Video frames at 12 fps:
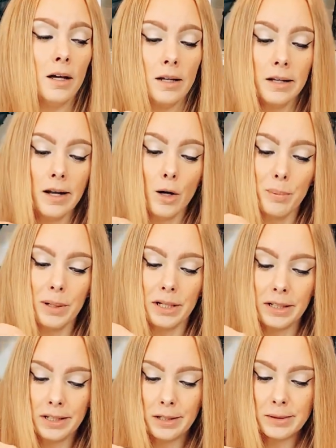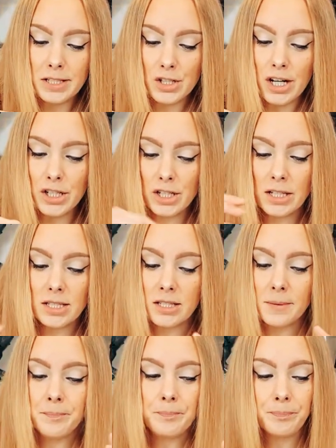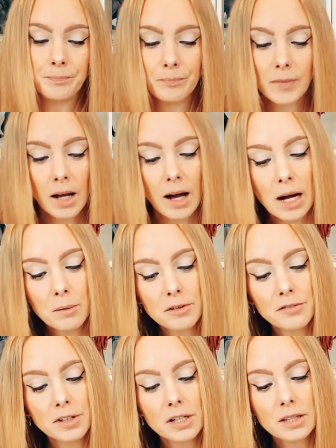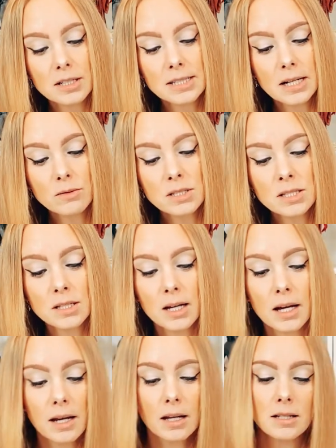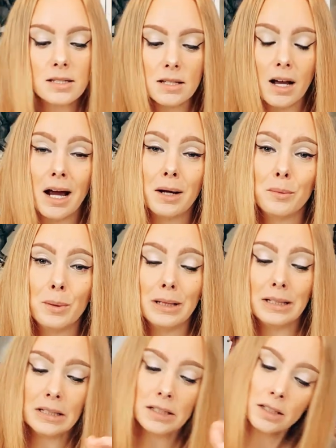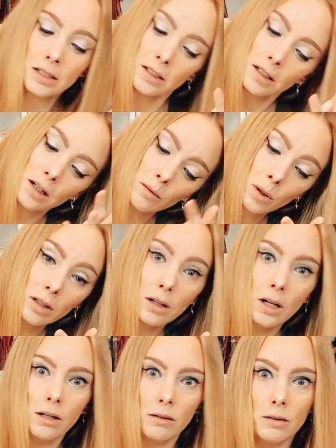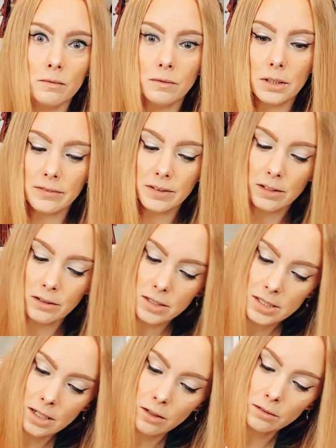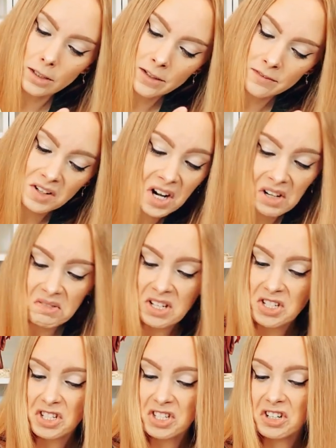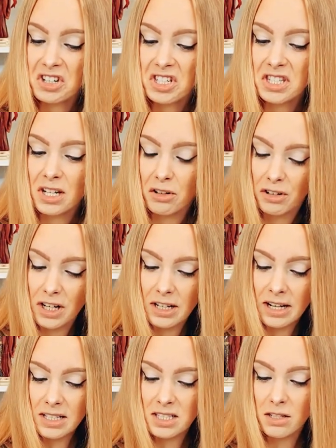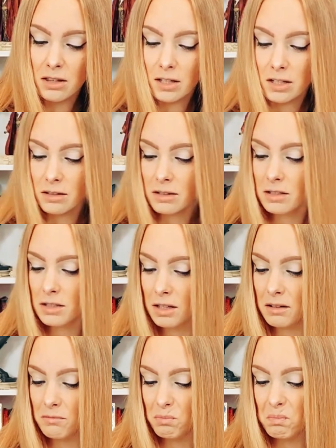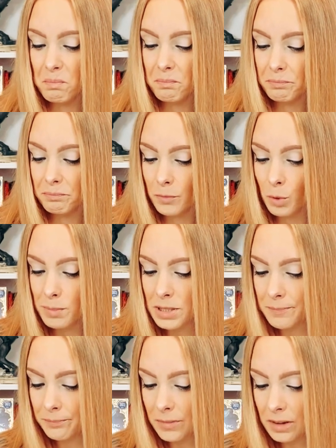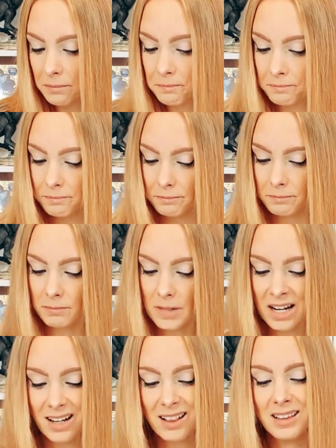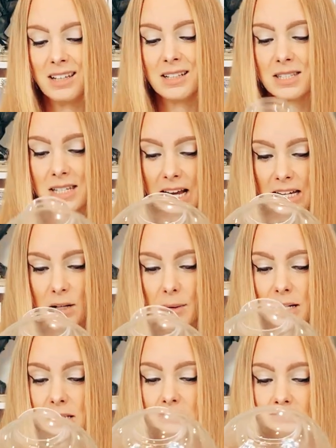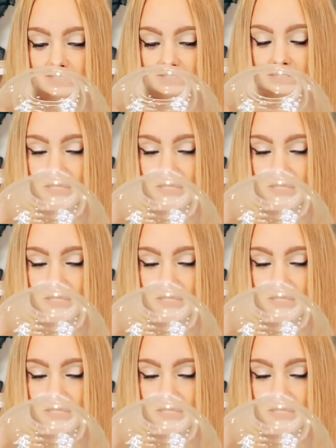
Nope, no instructions. I will figure this out, and I will, well, uh, hopefully figure this out. If not, it's just gonna sit right next to the, to, oops. I gotta clean this thing anyway. It's because like I